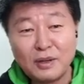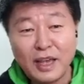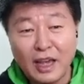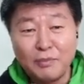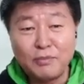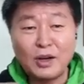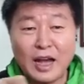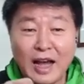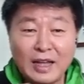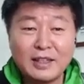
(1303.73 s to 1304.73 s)
have a
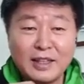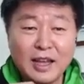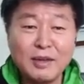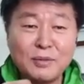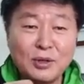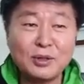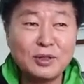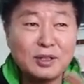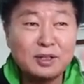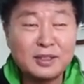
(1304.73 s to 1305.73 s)
hard time on
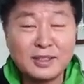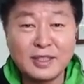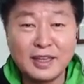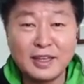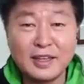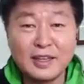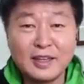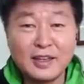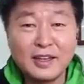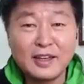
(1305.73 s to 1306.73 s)
the sea,
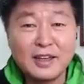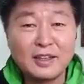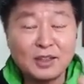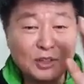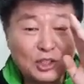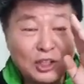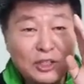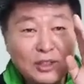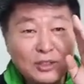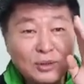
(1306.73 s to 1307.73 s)
the
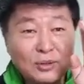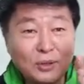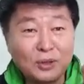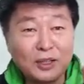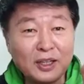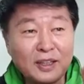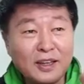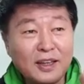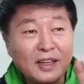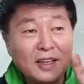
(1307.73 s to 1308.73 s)
Jesus saw it.
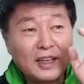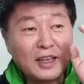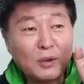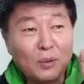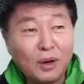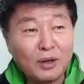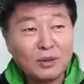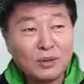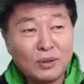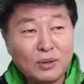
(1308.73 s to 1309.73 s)
He walked
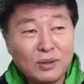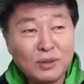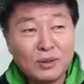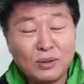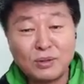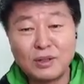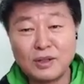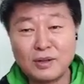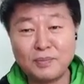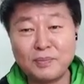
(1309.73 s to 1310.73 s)
to the,